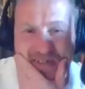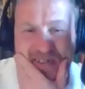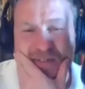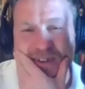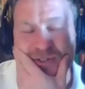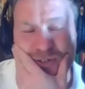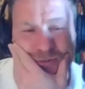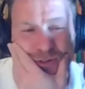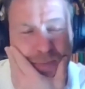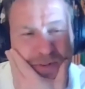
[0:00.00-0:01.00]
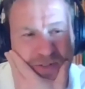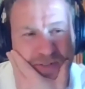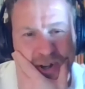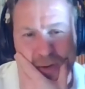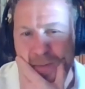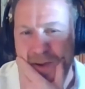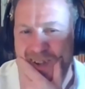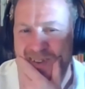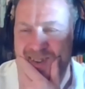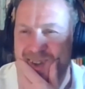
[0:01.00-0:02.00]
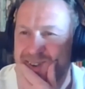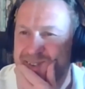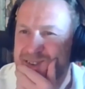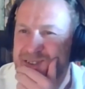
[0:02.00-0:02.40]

definitely strong rumours of it coming back, isn't there?